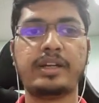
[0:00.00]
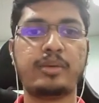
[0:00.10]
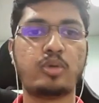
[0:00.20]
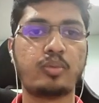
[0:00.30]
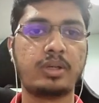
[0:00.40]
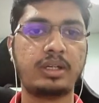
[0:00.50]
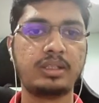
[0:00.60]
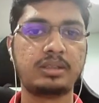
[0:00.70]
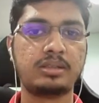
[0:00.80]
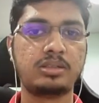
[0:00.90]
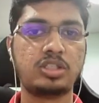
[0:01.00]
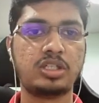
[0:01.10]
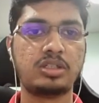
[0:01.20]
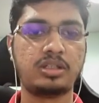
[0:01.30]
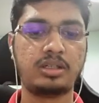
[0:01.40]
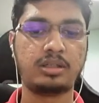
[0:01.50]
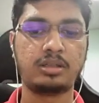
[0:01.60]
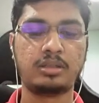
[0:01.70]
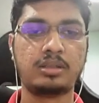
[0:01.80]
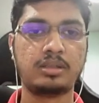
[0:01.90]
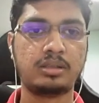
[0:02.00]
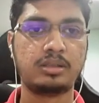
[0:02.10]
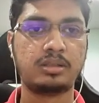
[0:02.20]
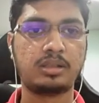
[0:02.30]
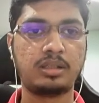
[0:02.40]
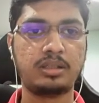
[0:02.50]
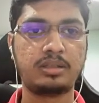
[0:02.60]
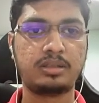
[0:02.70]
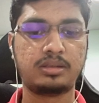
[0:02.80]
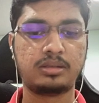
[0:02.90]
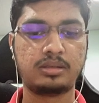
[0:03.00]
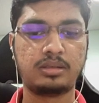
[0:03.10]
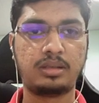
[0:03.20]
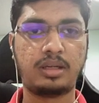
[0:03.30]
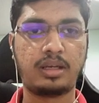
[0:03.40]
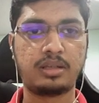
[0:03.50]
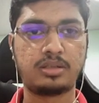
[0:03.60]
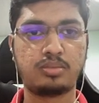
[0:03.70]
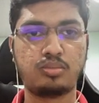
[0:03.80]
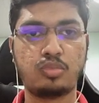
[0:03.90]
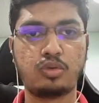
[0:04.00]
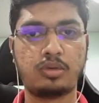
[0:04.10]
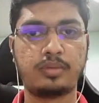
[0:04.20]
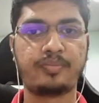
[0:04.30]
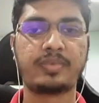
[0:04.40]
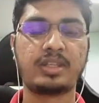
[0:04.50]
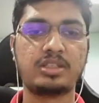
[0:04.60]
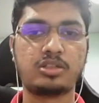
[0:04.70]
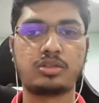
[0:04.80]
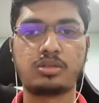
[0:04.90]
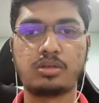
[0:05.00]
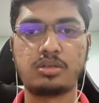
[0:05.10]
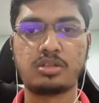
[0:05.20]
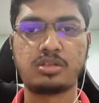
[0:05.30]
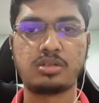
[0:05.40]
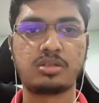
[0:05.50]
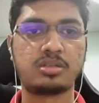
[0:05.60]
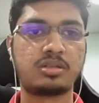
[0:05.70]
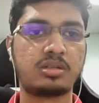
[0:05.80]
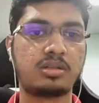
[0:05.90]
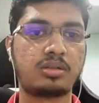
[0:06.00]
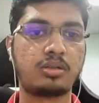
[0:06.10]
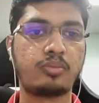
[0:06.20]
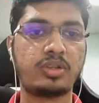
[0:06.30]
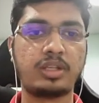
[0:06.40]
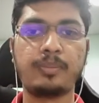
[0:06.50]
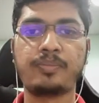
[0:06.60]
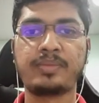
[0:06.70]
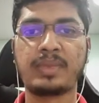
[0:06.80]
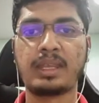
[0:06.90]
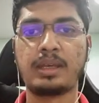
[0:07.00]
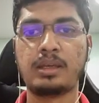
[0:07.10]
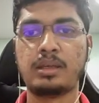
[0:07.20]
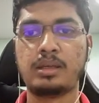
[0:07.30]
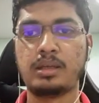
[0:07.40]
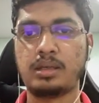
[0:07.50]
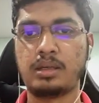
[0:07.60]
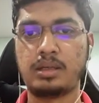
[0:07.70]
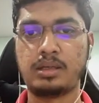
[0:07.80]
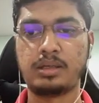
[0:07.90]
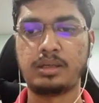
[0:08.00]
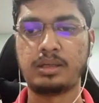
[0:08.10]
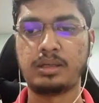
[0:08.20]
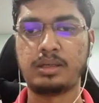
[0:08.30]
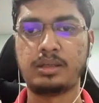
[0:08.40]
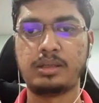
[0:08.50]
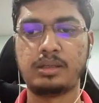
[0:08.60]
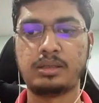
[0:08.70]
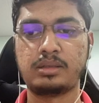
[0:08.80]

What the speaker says: edit properties, change here, sales dashboard, just a common name, and